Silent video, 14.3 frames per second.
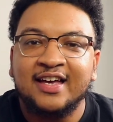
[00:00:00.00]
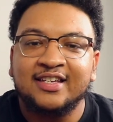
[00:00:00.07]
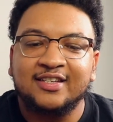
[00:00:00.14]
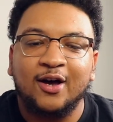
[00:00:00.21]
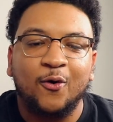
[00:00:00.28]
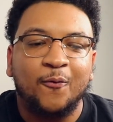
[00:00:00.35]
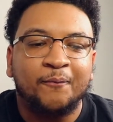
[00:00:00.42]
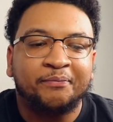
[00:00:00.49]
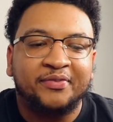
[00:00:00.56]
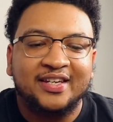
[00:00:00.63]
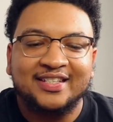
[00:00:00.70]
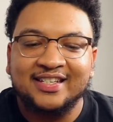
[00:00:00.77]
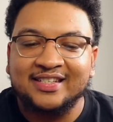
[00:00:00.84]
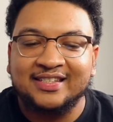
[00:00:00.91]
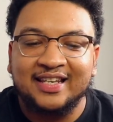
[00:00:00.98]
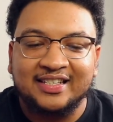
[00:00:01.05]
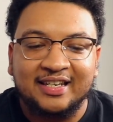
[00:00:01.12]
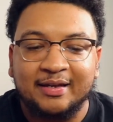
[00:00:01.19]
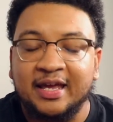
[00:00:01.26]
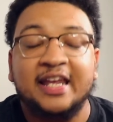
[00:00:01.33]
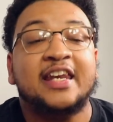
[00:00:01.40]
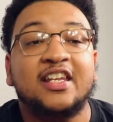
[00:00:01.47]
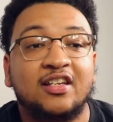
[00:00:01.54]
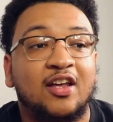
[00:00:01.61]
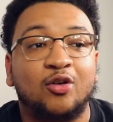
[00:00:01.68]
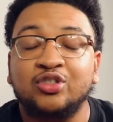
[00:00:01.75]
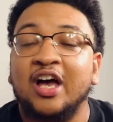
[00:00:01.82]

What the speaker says: So it just doesn't. And then on